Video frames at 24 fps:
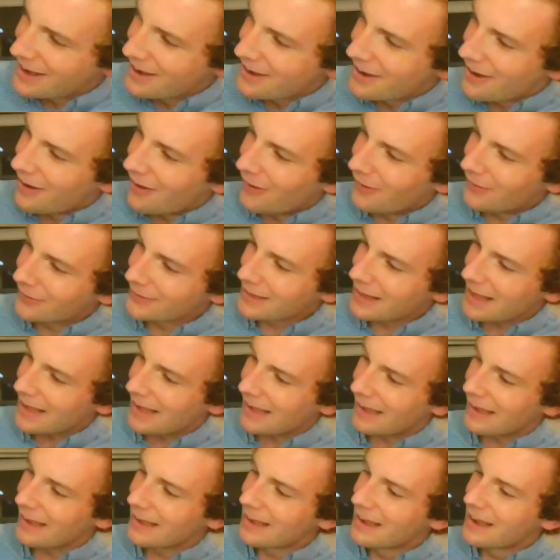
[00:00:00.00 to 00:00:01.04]
on here,
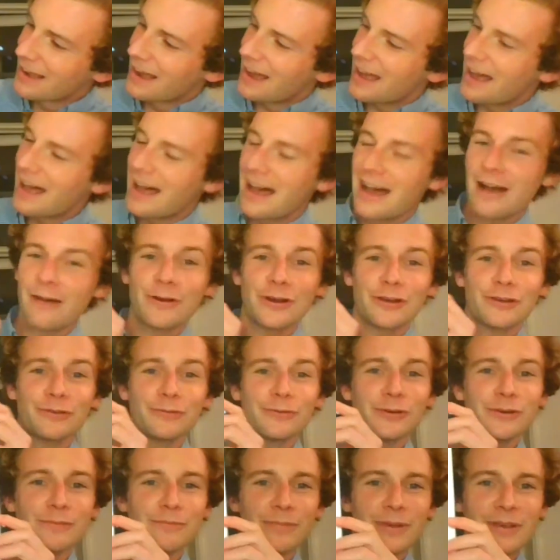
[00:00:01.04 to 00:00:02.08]
which
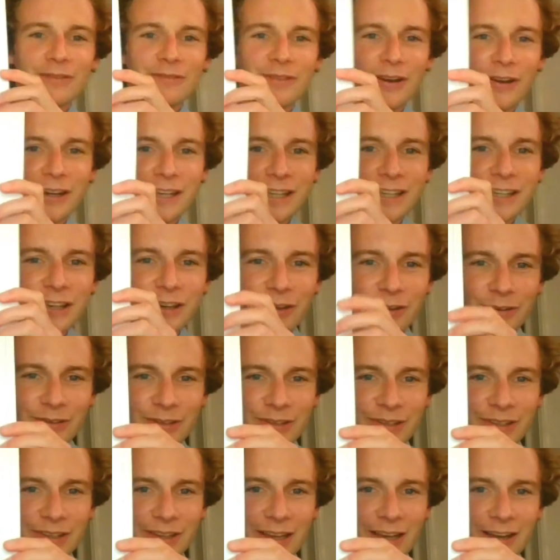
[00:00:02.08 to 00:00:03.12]
wouldn't be very good
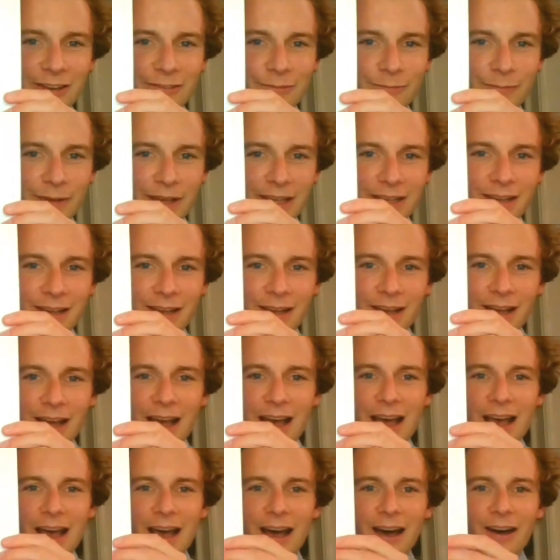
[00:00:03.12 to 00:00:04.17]
of me
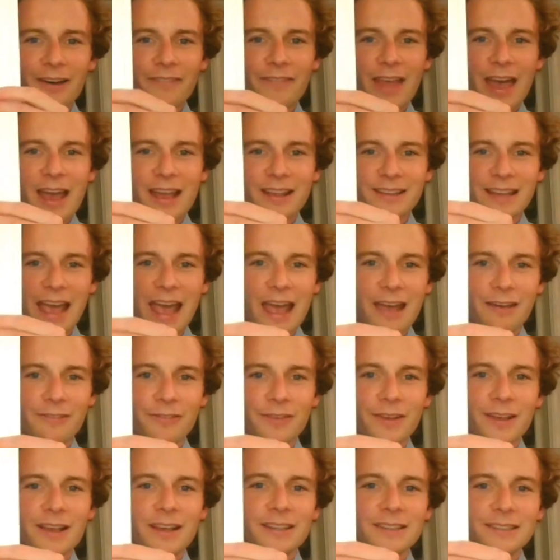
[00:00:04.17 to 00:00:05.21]
on there to have.
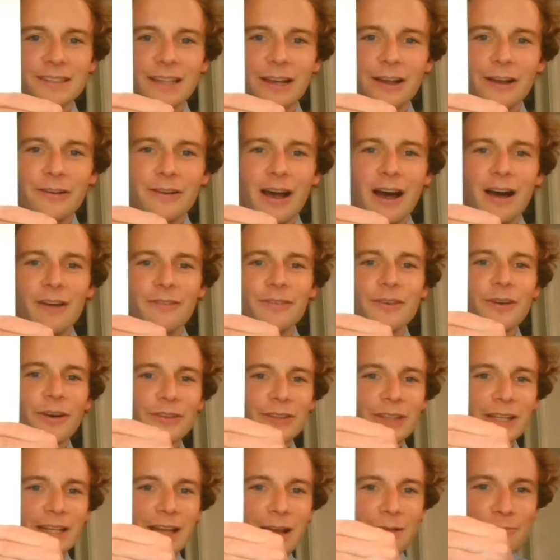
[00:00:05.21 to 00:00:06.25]
So I've got the
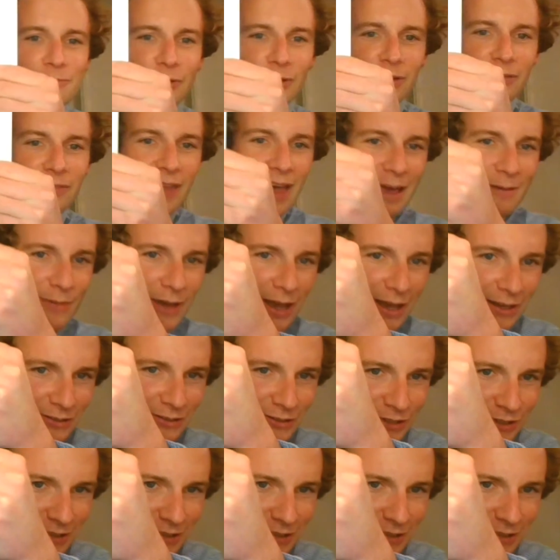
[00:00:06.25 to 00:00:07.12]
number on there, but as you can